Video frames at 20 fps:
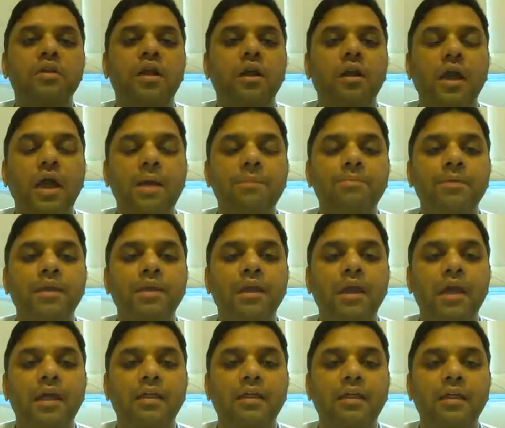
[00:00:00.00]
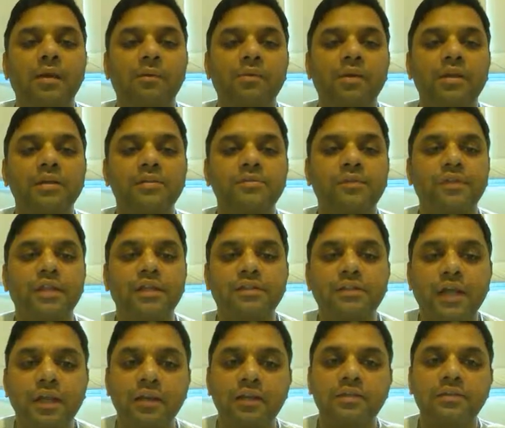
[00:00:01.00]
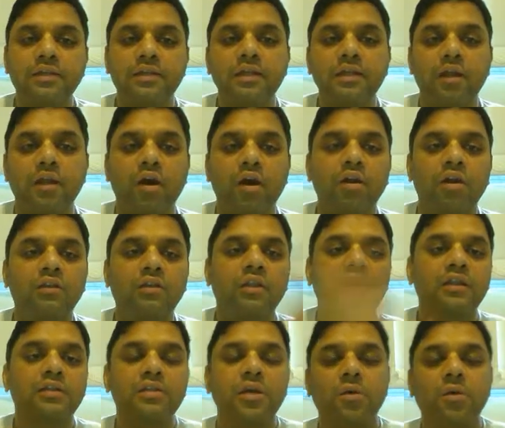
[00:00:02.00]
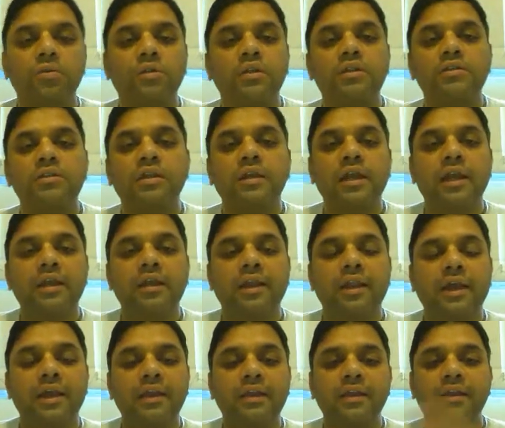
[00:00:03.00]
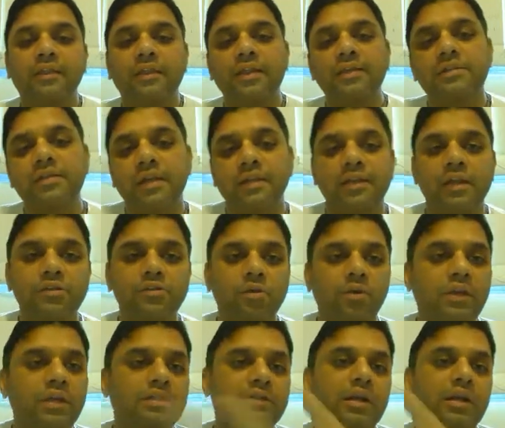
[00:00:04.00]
He was not happy, because when the sun is in the north, in the south doesn't get light and things like that.